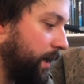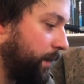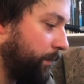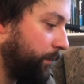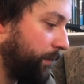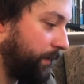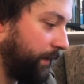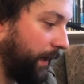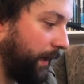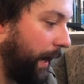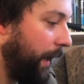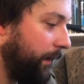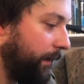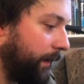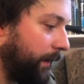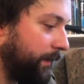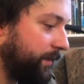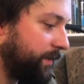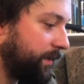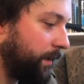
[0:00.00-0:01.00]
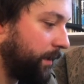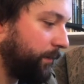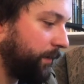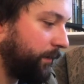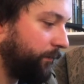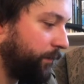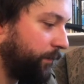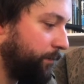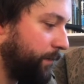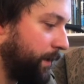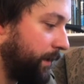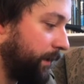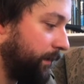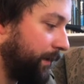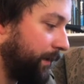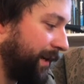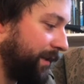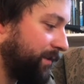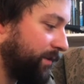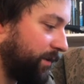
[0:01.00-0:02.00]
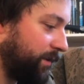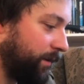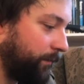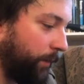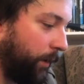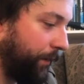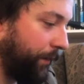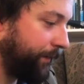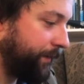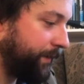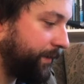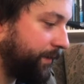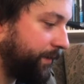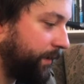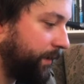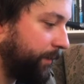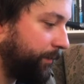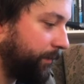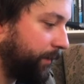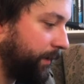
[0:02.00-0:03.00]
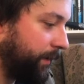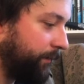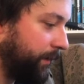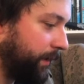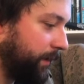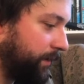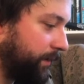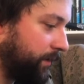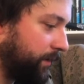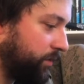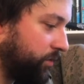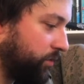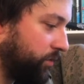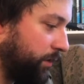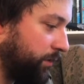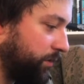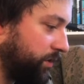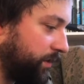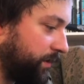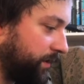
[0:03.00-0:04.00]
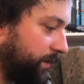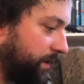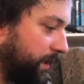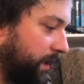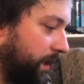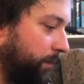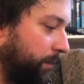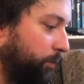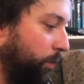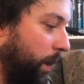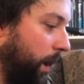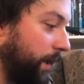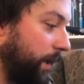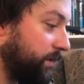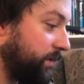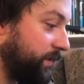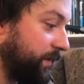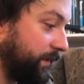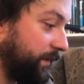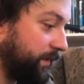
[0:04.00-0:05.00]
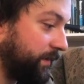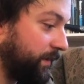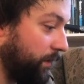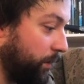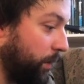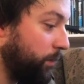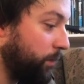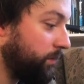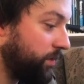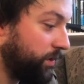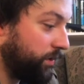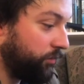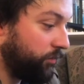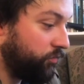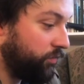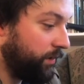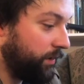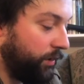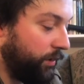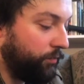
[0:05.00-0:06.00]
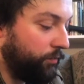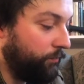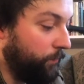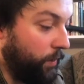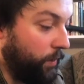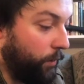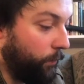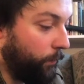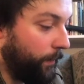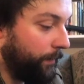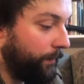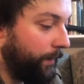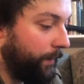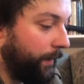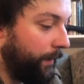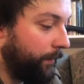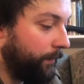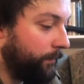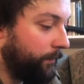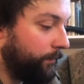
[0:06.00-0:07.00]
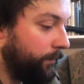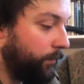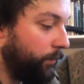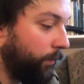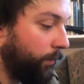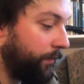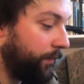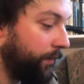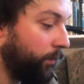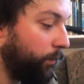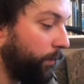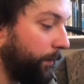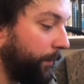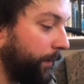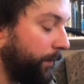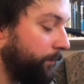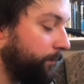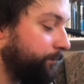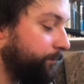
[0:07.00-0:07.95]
But the allies, coming from many lands, are all asleep, leaving it to the Trojans to keep watch, since their own children are nowhere near, nor their women."